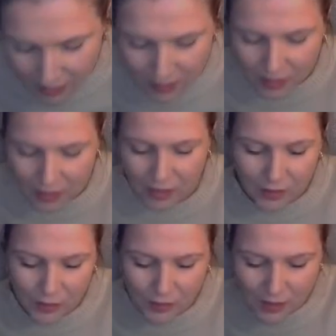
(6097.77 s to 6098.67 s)
you
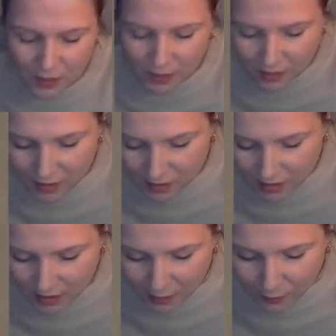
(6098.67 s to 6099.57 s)
know,
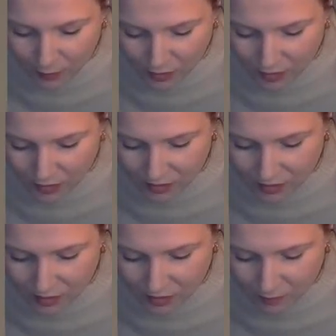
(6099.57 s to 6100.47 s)
I will
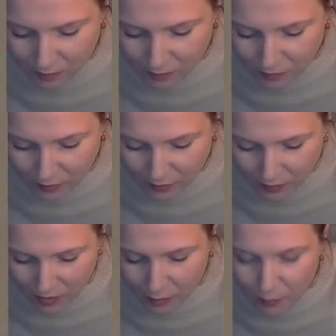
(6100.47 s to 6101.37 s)

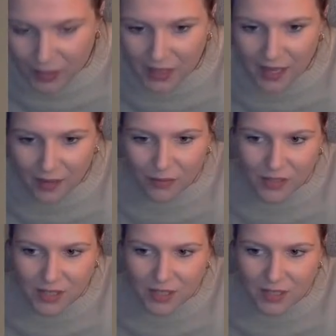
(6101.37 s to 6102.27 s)
not be left
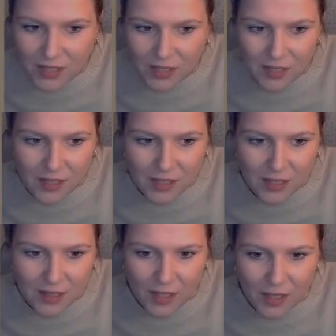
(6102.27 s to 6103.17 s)

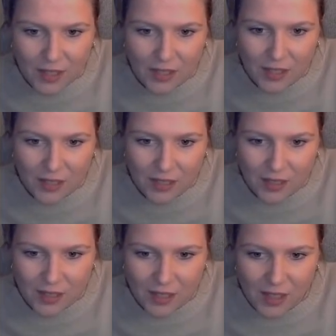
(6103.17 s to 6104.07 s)
there
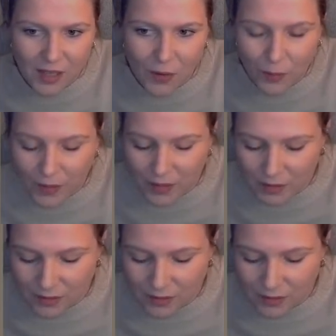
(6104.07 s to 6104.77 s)
in the open,